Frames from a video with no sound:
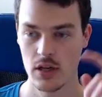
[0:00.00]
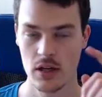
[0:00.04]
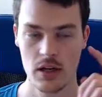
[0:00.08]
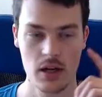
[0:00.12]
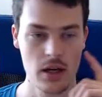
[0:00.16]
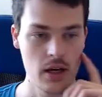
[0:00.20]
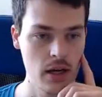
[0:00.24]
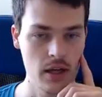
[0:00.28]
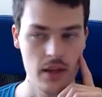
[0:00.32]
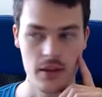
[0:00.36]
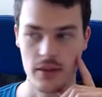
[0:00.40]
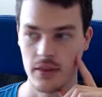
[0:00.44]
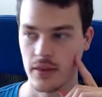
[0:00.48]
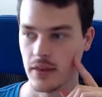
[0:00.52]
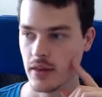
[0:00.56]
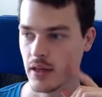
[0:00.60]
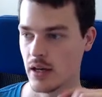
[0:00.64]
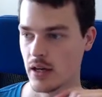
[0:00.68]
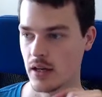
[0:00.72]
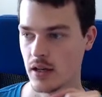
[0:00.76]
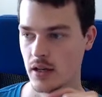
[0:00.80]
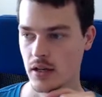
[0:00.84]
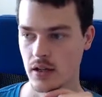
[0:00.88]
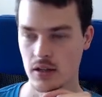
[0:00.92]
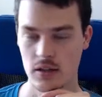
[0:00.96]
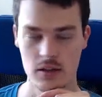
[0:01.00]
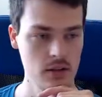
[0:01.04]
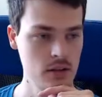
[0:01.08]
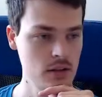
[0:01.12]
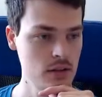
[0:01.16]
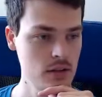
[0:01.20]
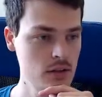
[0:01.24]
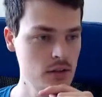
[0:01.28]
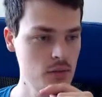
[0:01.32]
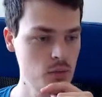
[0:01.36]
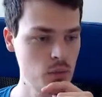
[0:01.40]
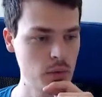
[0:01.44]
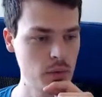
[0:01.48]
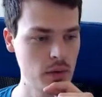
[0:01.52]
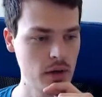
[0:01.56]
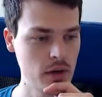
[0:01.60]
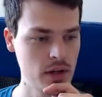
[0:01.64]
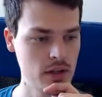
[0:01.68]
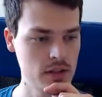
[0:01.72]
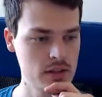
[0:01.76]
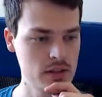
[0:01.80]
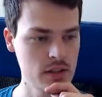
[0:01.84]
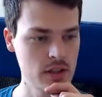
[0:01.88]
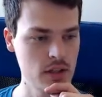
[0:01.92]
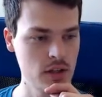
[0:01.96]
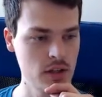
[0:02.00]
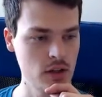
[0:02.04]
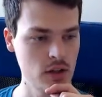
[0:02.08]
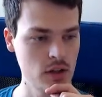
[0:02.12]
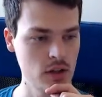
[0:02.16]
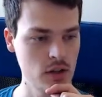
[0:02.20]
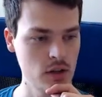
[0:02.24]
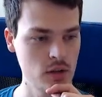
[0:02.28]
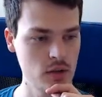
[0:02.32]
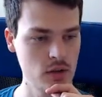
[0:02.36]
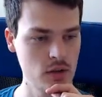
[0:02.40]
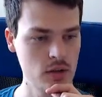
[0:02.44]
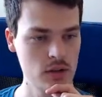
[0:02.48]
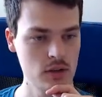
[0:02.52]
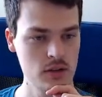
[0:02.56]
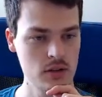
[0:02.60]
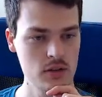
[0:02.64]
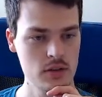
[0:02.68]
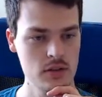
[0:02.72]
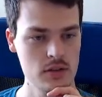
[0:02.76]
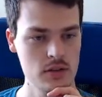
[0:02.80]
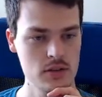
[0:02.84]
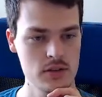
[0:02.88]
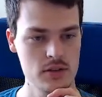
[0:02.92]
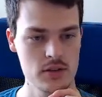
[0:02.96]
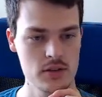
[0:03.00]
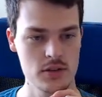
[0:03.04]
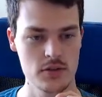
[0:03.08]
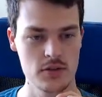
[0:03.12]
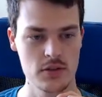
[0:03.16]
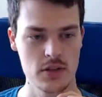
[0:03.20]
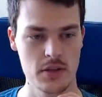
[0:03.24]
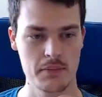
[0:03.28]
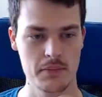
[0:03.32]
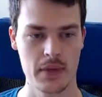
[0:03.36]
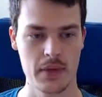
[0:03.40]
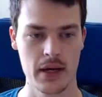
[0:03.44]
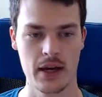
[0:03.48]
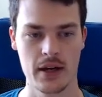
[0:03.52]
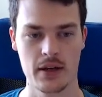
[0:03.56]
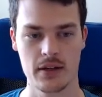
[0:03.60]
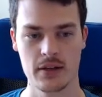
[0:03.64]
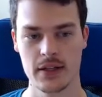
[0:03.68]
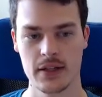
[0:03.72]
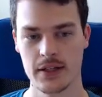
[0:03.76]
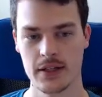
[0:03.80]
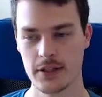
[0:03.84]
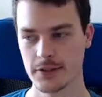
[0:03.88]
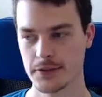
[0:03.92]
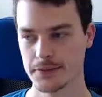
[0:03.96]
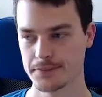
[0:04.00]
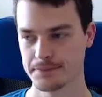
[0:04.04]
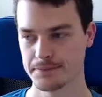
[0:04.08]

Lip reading: And then we want to go to the back layer.